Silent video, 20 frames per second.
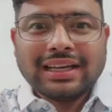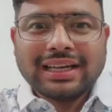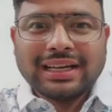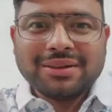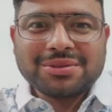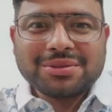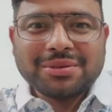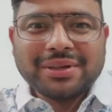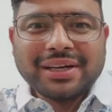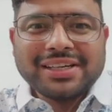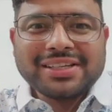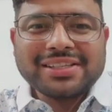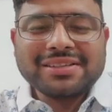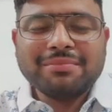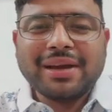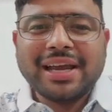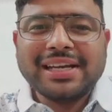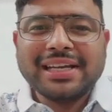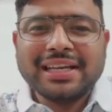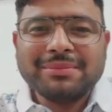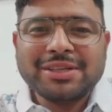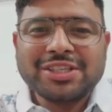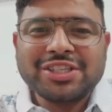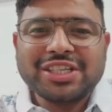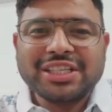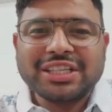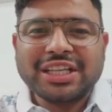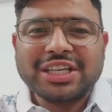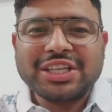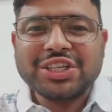Hello students, my name is
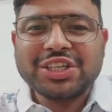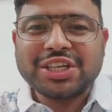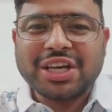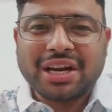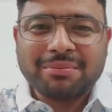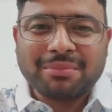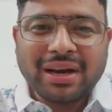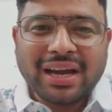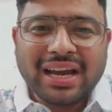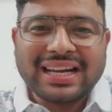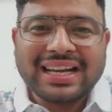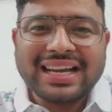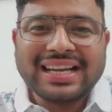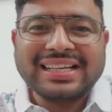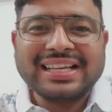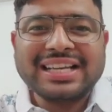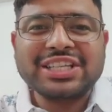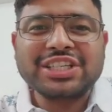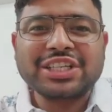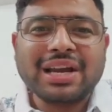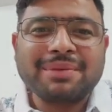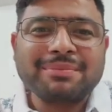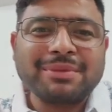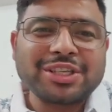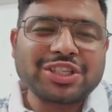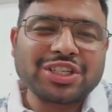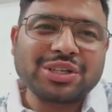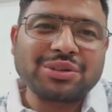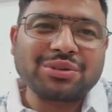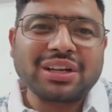Chetan Sharma and I teach
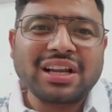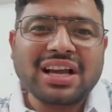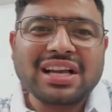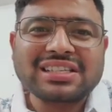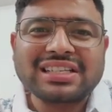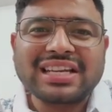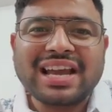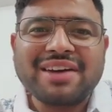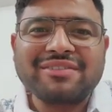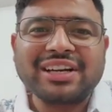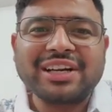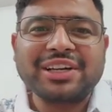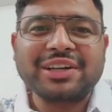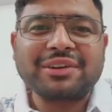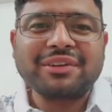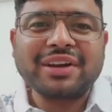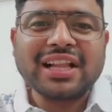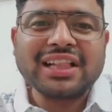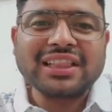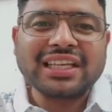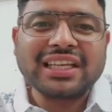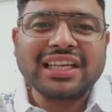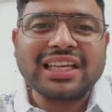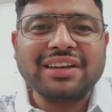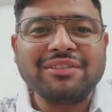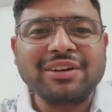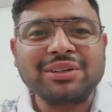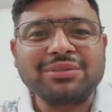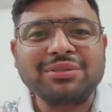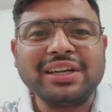chemistry to class 11 and 12
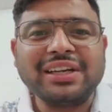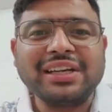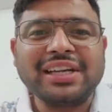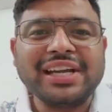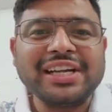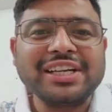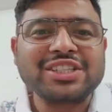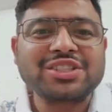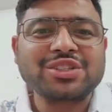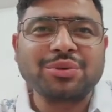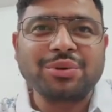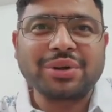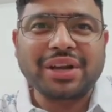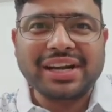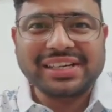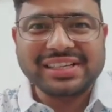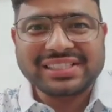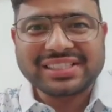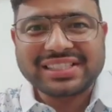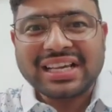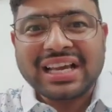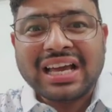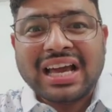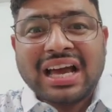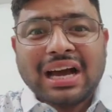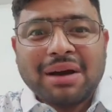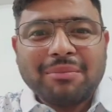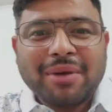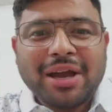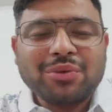even to the NEET students.
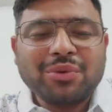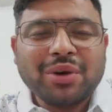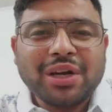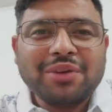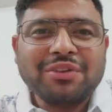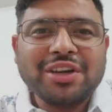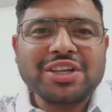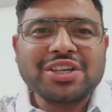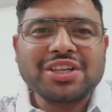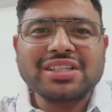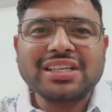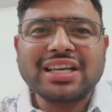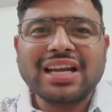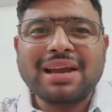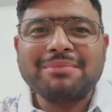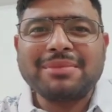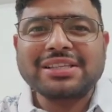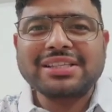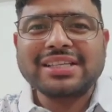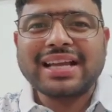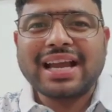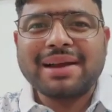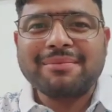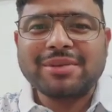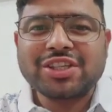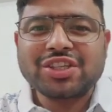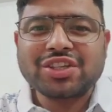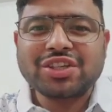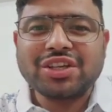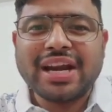My qualifications are MSc
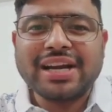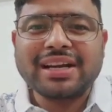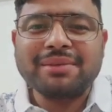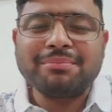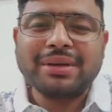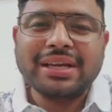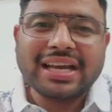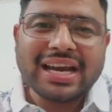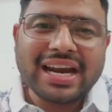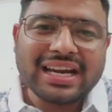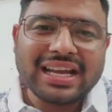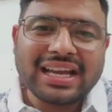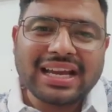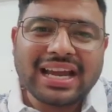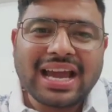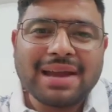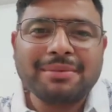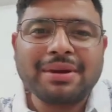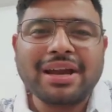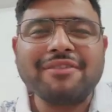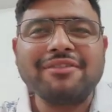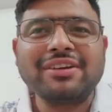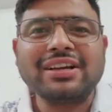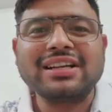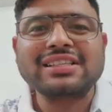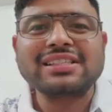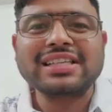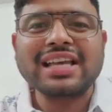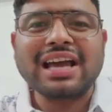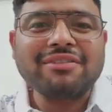chemistry and B.Ed. I am
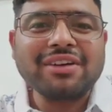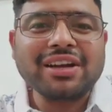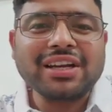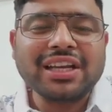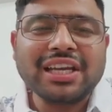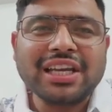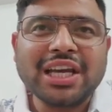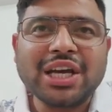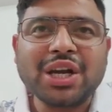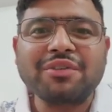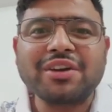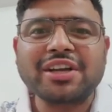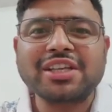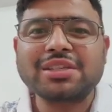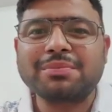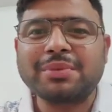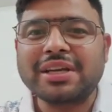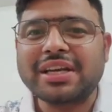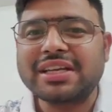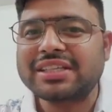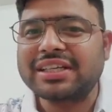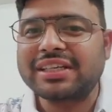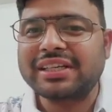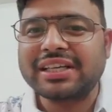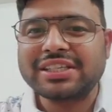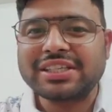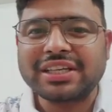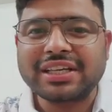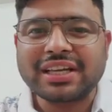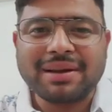having a 7 year of experience in
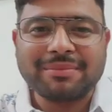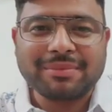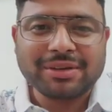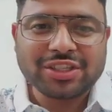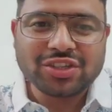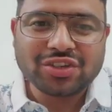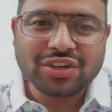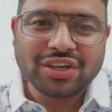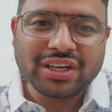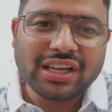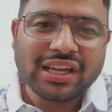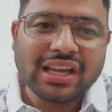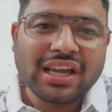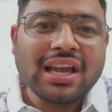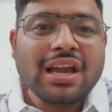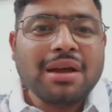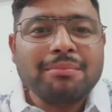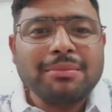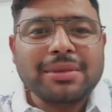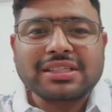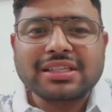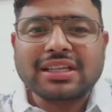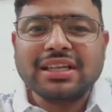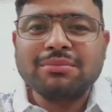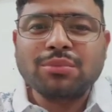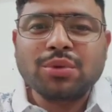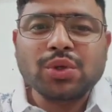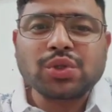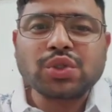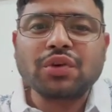teaching chemistry.
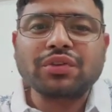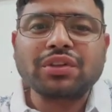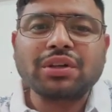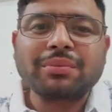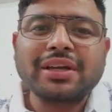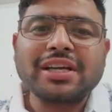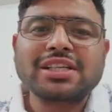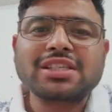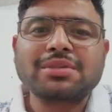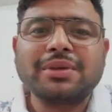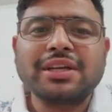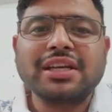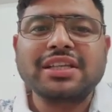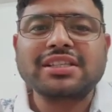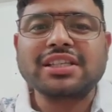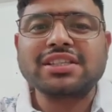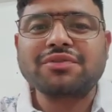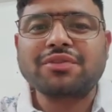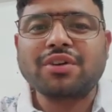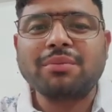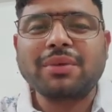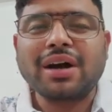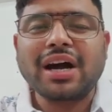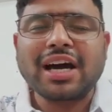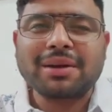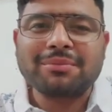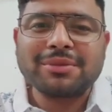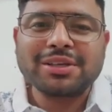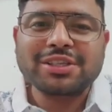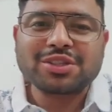Basically most of the, my experience is from
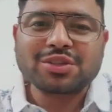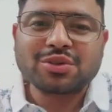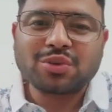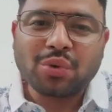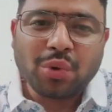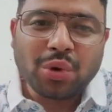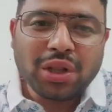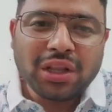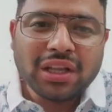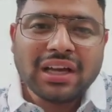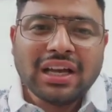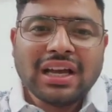army school.